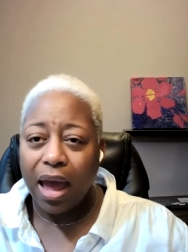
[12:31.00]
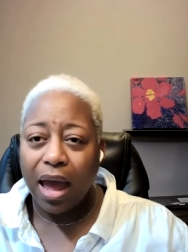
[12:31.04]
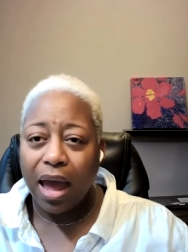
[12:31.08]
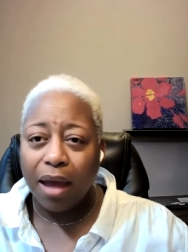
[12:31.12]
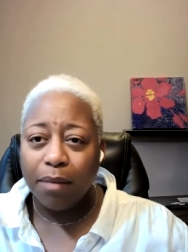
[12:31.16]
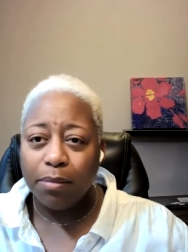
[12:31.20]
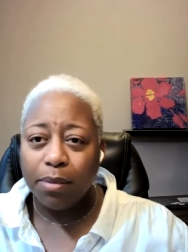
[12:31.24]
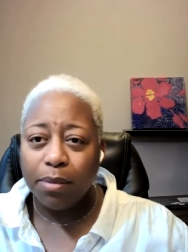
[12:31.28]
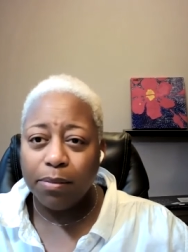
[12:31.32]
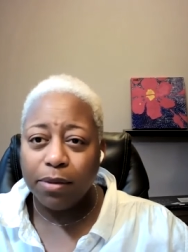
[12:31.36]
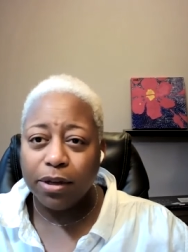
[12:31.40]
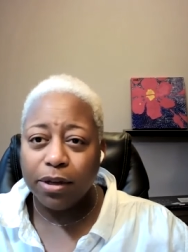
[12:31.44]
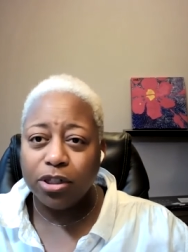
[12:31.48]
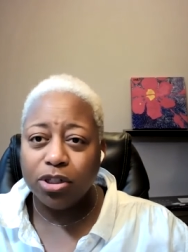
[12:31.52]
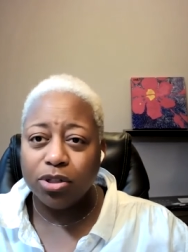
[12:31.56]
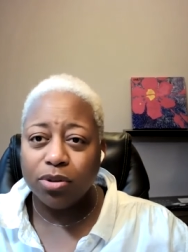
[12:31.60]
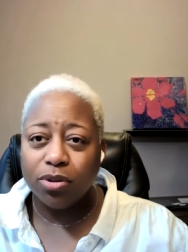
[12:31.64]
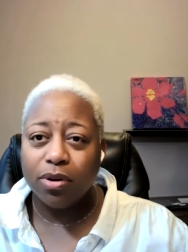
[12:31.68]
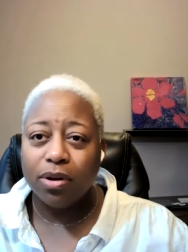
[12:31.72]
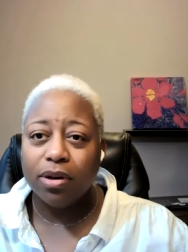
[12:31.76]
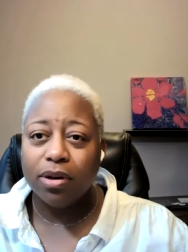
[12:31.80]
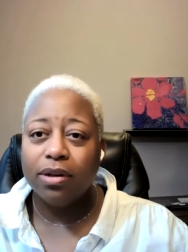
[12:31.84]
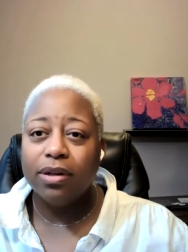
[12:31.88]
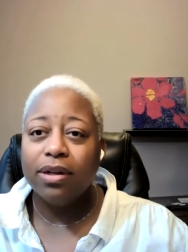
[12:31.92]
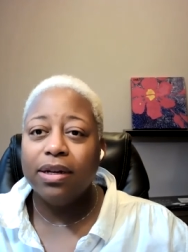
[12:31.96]
I'm a
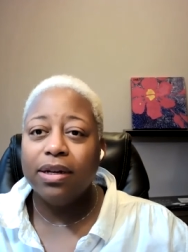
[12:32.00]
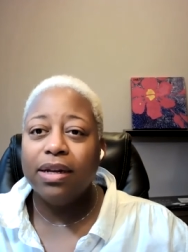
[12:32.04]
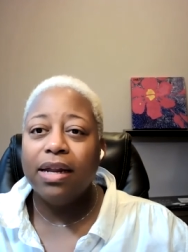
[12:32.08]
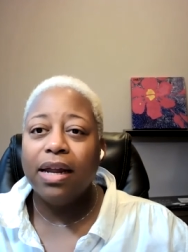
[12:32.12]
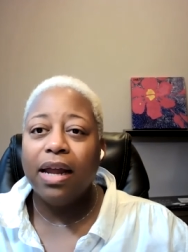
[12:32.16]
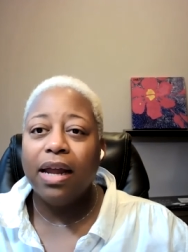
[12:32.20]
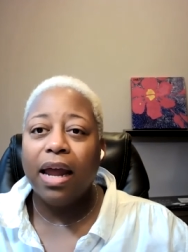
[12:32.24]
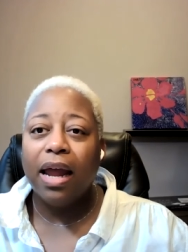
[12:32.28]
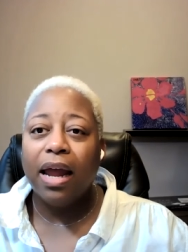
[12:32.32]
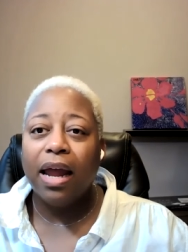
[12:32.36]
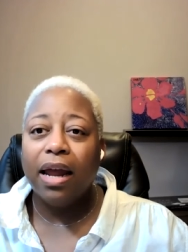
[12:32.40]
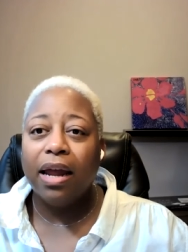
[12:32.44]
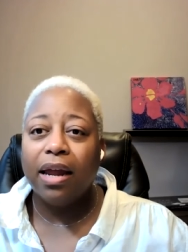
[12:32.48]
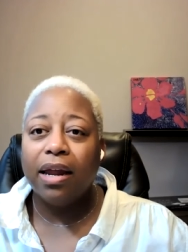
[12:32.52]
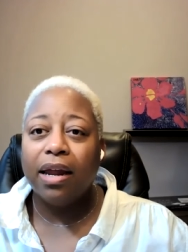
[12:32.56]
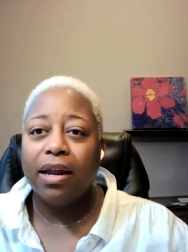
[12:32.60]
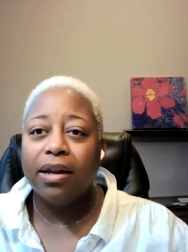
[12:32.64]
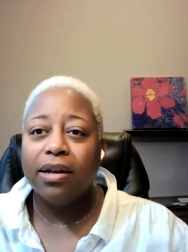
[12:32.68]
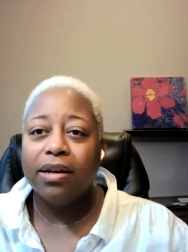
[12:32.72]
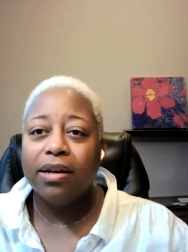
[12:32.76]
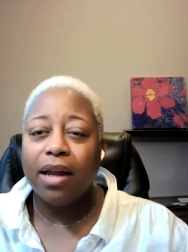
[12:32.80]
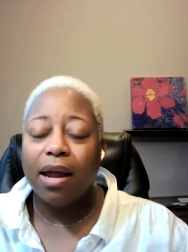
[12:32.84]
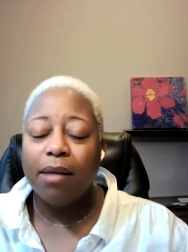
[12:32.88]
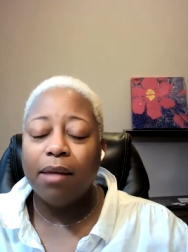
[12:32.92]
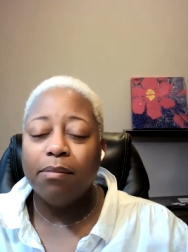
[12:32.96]
mentor
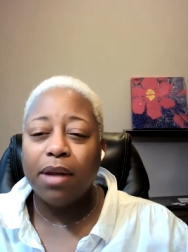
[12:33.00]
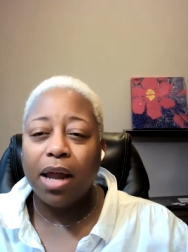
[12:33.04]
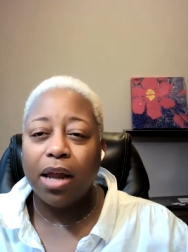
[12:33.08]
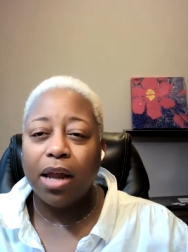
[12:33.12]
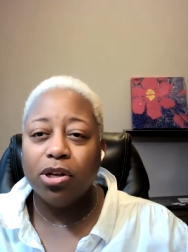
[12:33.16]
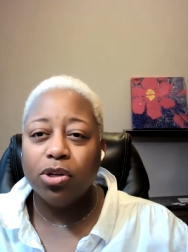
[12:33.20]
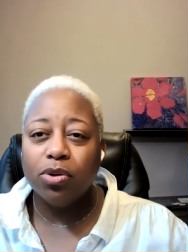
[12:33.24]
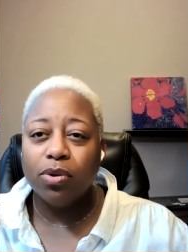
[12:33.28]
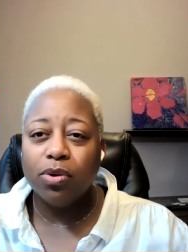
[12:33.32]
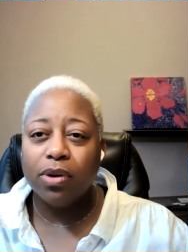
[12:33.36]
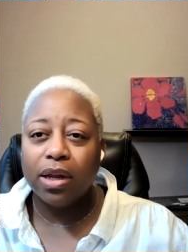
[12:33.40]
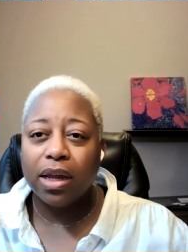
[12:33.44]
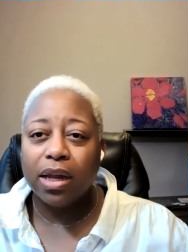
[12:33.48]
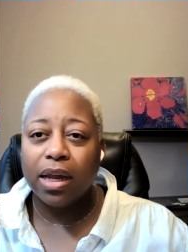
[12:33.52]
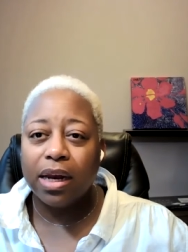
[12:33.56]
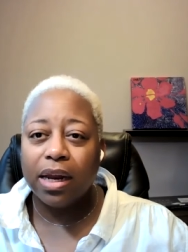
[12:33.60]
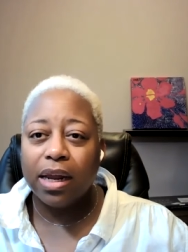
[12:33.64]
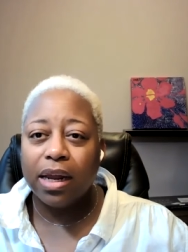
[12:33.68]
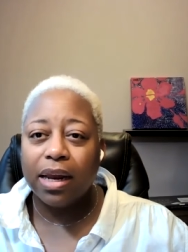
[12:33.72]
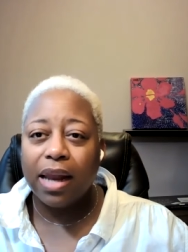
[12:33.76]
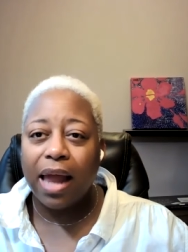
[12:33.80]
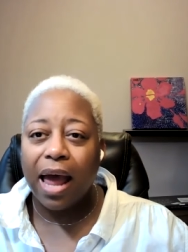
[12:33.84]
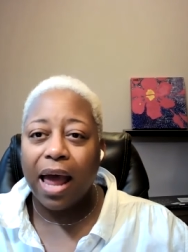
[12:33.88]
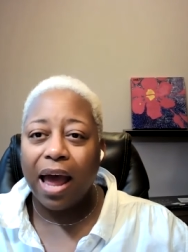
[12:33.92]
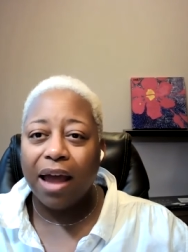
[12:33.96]
and I'm not doing
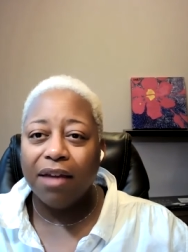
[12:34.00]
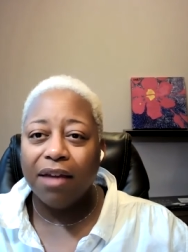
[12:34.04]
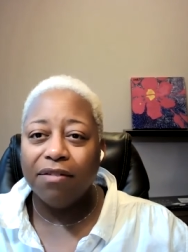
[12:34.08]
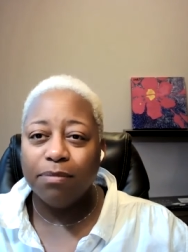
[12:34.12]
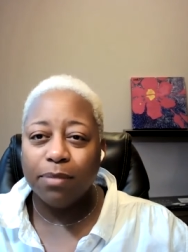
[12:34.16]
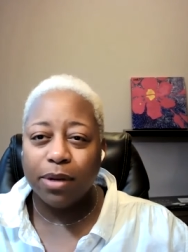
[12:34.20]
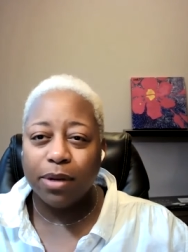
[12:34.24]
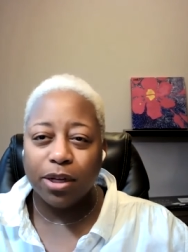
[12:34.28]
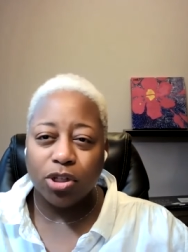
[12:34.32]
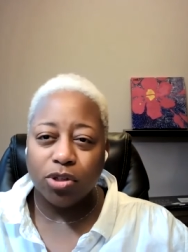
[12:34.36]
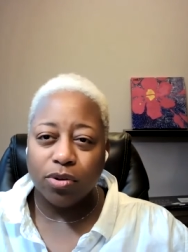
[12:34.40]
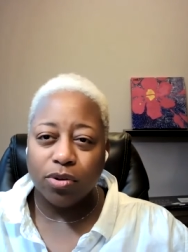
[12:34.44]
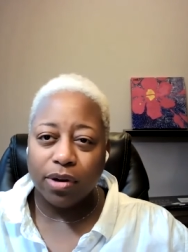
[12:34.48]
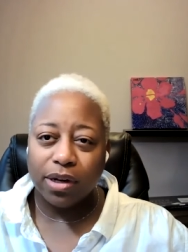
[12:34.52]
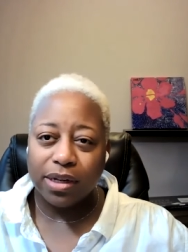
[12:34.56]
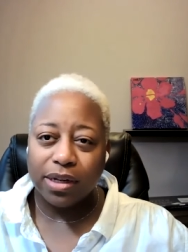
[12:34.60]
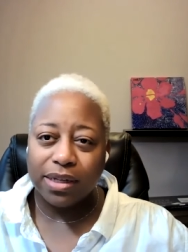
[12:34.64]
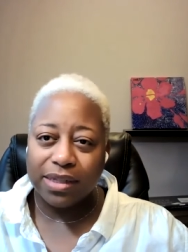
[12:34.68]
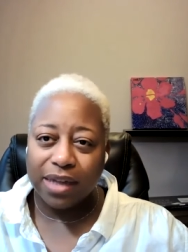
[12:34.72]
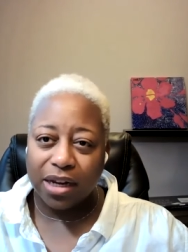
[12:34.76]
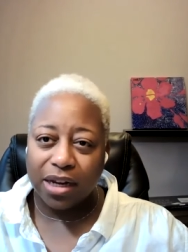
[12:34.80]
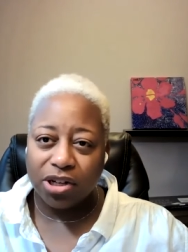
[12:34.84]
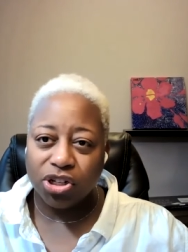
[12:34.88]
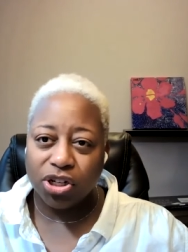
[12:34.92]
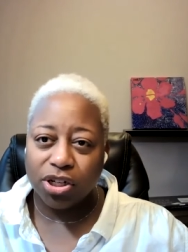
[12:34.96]
any live mentoring
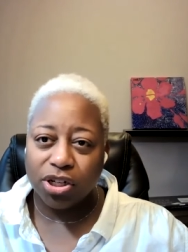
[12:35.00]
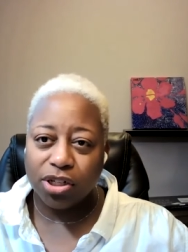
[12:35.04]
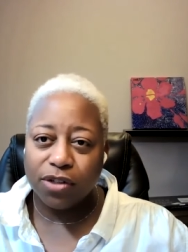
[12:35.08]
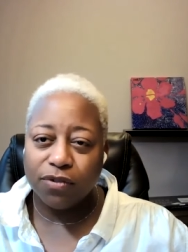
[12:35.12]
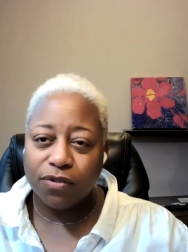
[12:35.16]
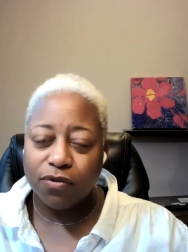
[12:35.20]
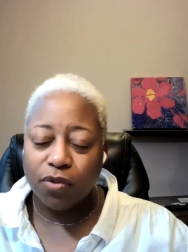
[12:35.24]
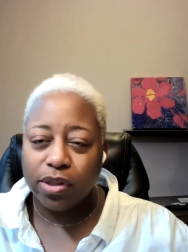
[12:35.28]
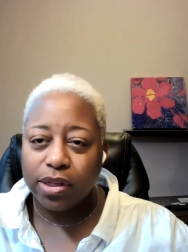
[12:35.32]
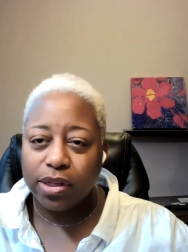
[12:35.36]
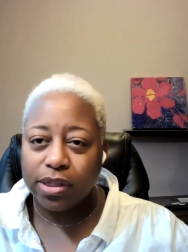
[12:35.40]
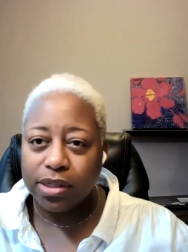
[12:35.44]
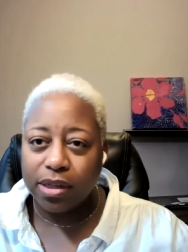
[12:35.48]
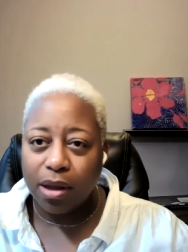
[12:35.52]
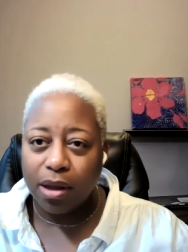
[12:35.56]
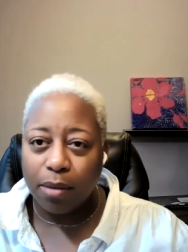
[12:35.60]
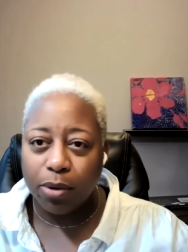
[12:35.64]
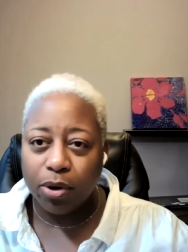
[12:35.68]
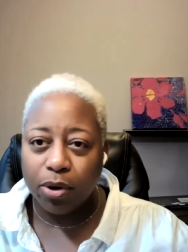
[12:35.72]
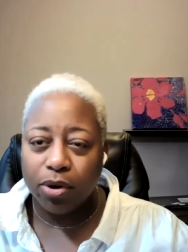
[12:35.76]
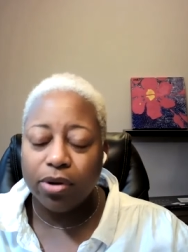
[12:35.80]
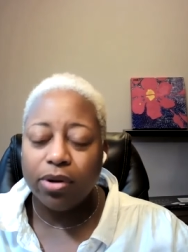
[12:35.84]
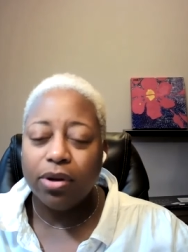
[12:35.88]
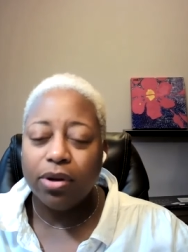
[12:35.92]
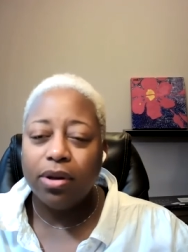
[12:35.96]
sessions for the
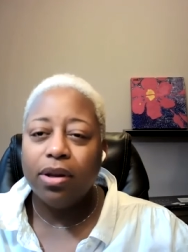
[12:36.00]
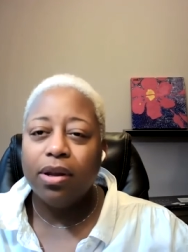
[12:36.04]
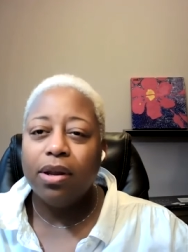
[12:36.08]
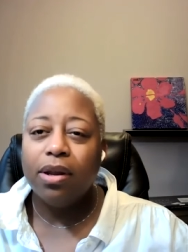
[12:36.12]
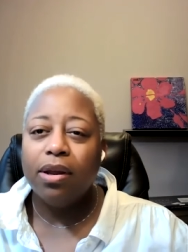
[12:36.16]
summer.